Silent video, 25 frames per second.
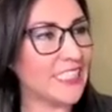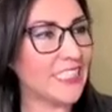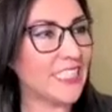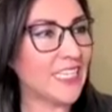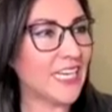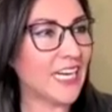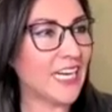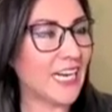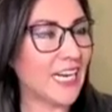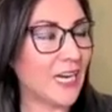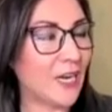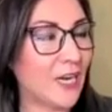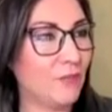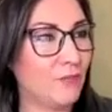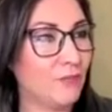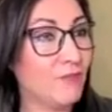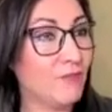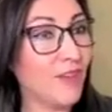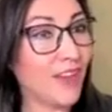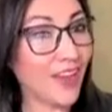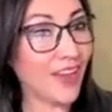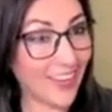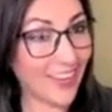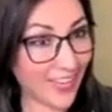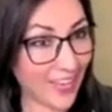
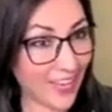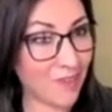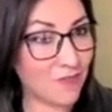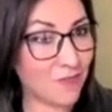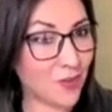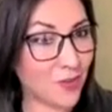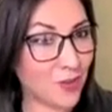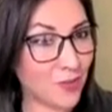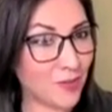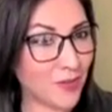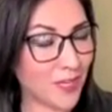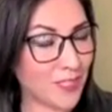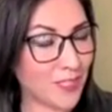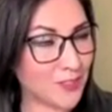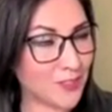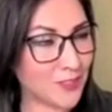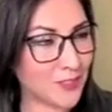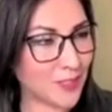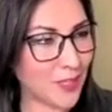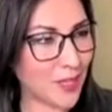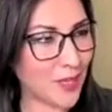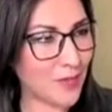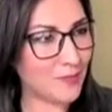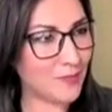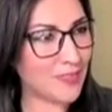I came from country
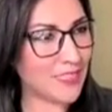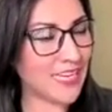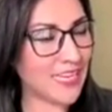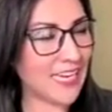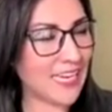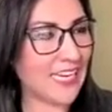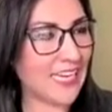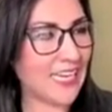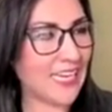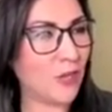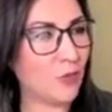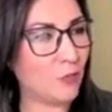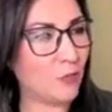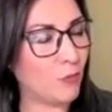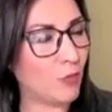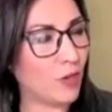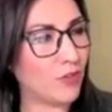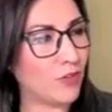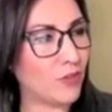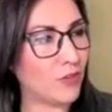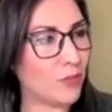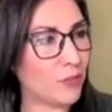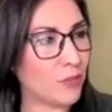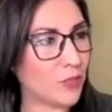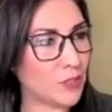clubs, and one of
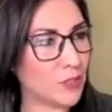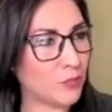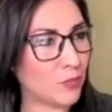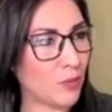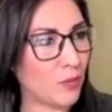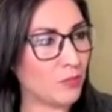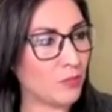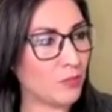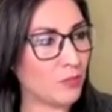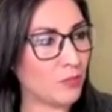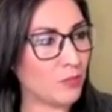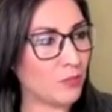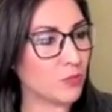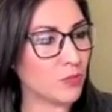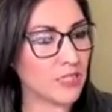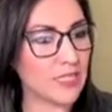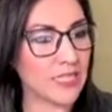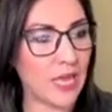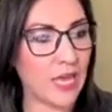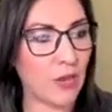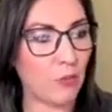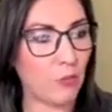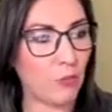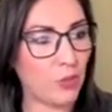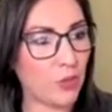our biggest problems was
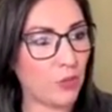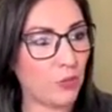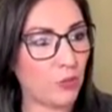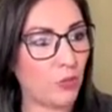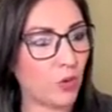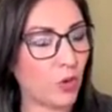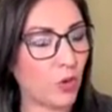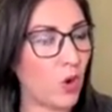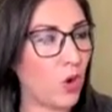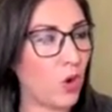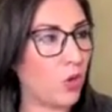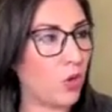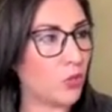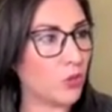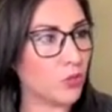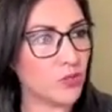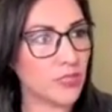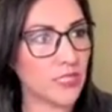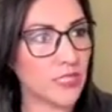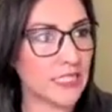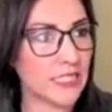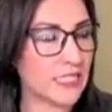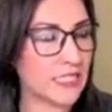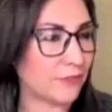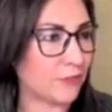that we were all
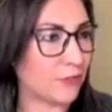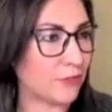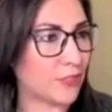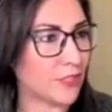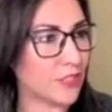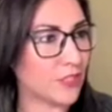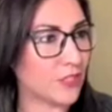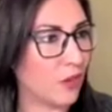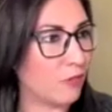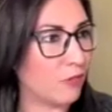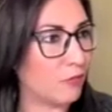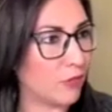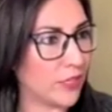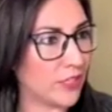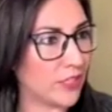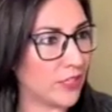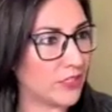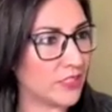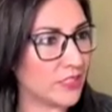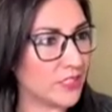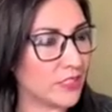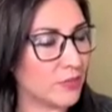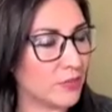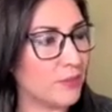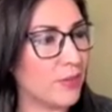using different
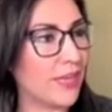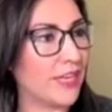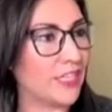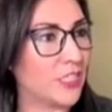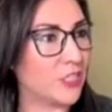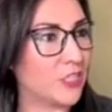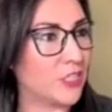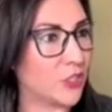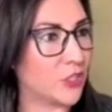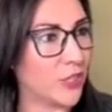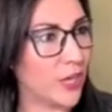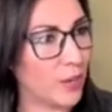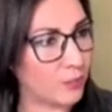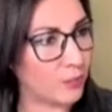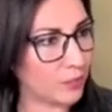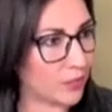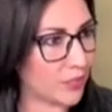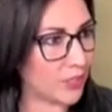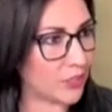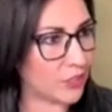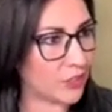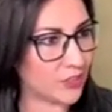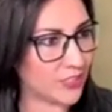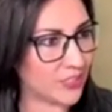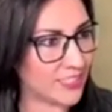softwares to manage the
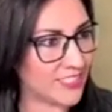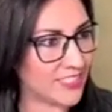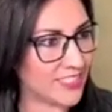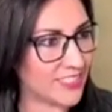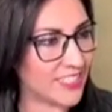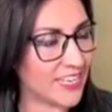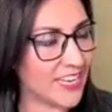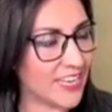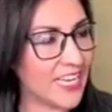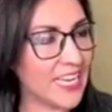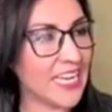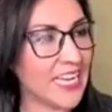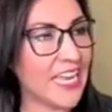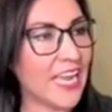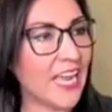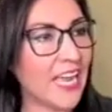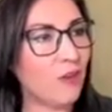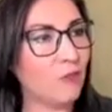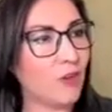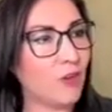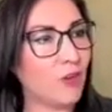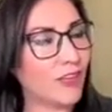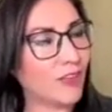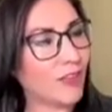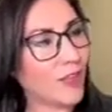operations. And
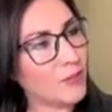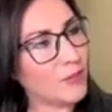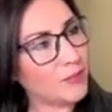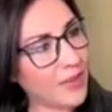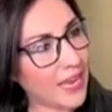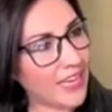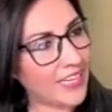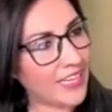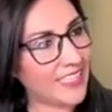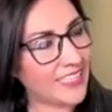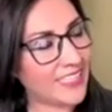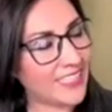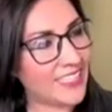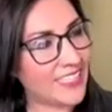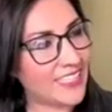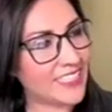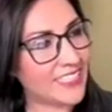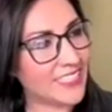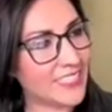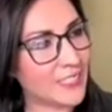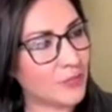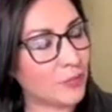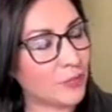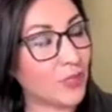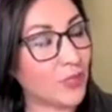what Club Caddie does
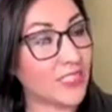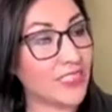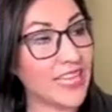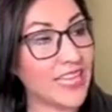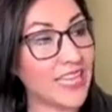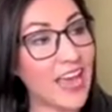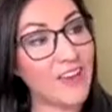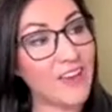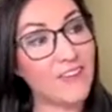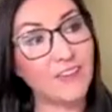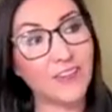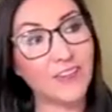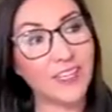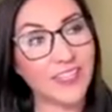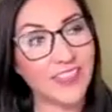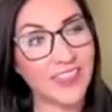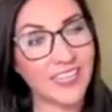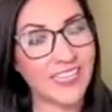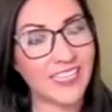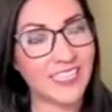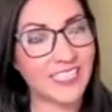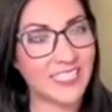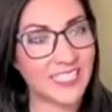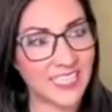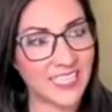is it brings
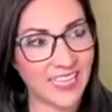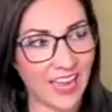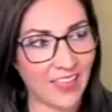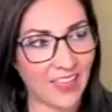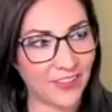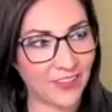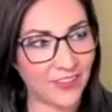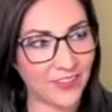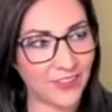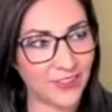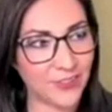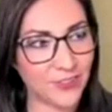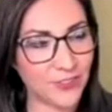everything together.